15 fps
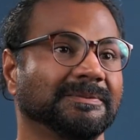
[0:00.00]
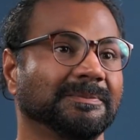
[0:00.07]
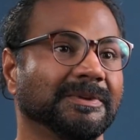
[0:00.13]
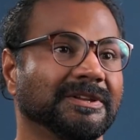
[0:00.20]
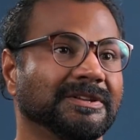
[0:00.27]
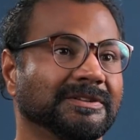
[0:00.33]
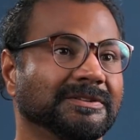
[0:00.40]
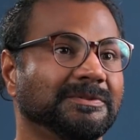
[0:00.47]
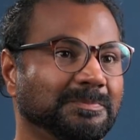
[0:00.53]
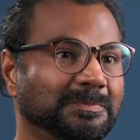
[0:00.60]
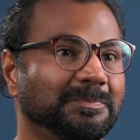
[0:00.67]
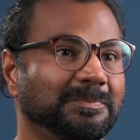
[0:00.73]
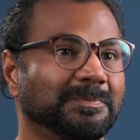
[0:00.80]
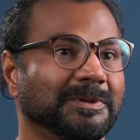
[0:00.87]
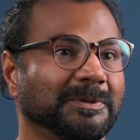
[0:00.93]
because
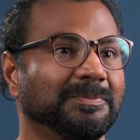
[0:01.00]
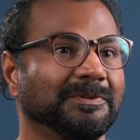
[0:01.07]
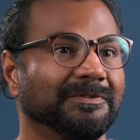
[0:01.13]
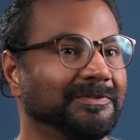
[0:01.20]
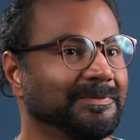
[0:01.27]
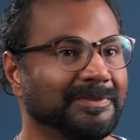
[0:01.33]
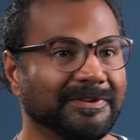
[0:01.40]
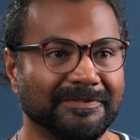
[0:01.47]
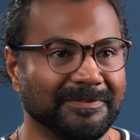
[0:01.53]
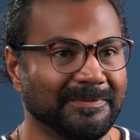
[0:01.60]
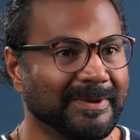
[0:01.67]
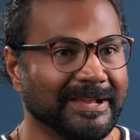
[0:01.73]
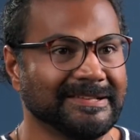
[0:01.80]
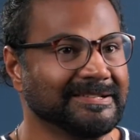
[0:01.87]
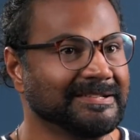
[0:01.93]
people from different
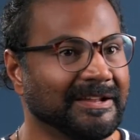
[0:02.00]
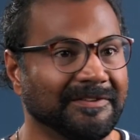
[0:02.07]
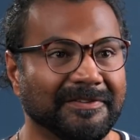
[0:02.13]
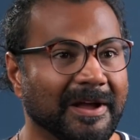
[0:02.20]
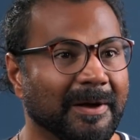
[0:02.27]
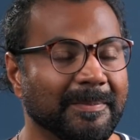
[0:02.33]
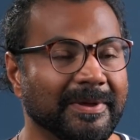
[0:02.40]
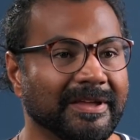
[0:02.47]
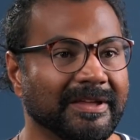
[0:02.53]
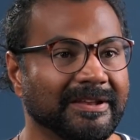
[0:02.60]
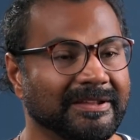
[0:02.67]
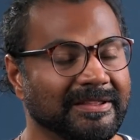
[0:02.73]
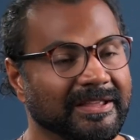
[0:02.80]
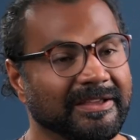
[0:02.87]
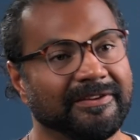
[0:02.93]
places have come here
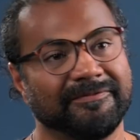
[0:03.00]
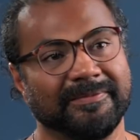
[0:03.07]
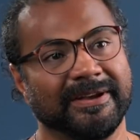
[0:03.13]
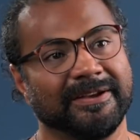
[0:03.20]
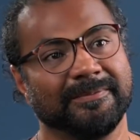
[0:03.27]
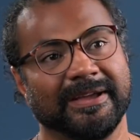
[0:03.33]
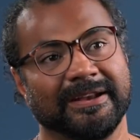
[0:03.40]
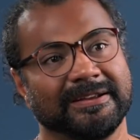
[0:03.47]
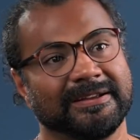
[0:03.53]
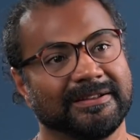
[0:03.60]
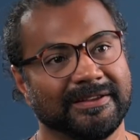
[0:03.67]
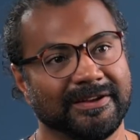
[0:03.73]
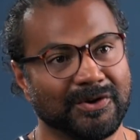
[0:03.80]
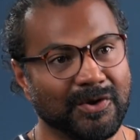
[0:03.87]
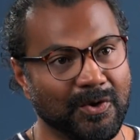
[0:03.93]
and they have made America
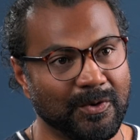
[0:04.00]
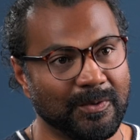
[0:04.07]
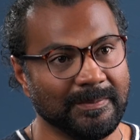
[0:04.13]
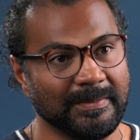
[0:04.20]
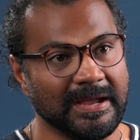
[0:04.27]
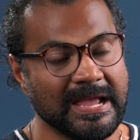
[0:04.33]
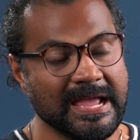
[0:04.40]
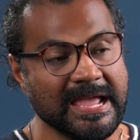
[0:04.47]
their home,